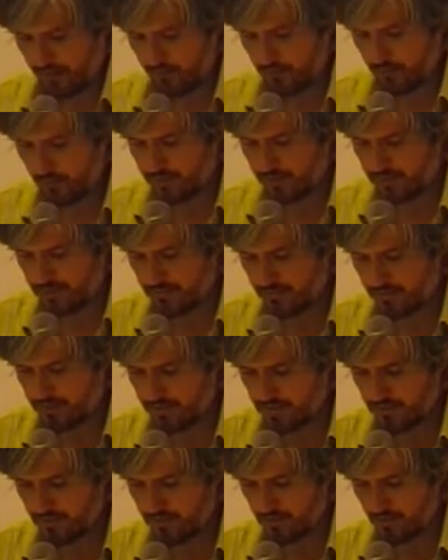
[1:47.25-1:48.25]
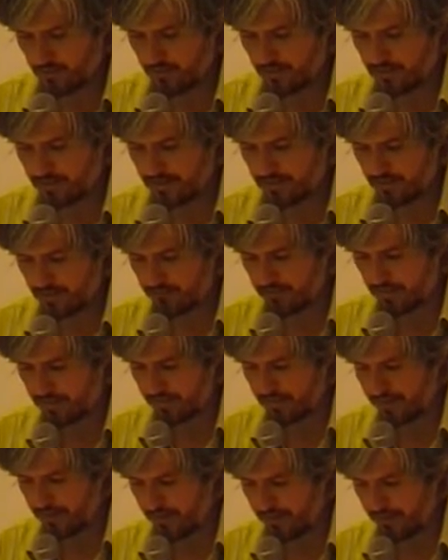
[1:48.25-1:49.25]
For this reason, we will start by
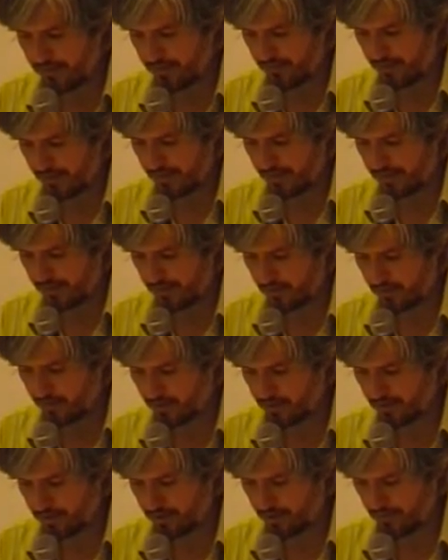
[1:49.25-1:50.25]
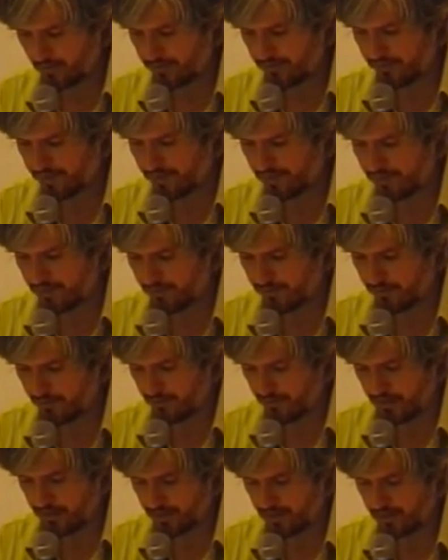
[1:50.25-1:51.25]
clarifying the notions of
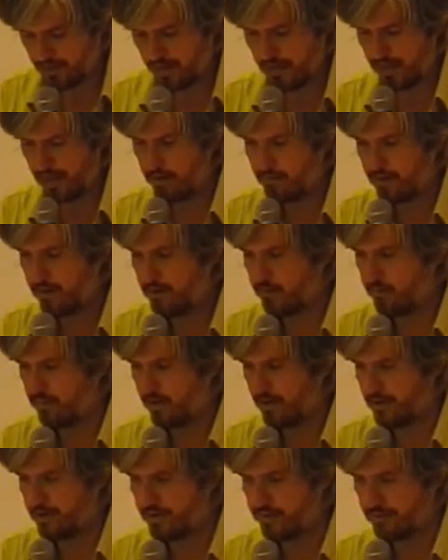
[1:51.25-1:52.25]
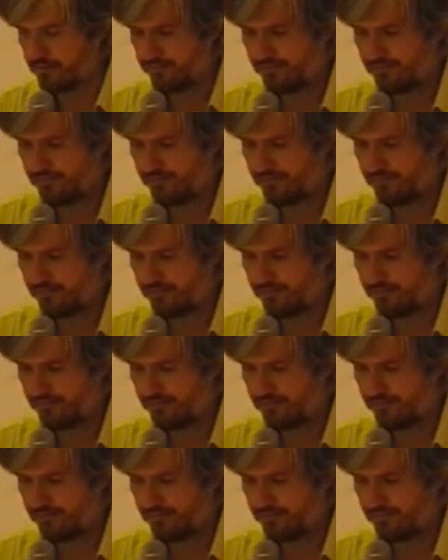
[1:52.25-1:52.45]
disinformation and manipulation.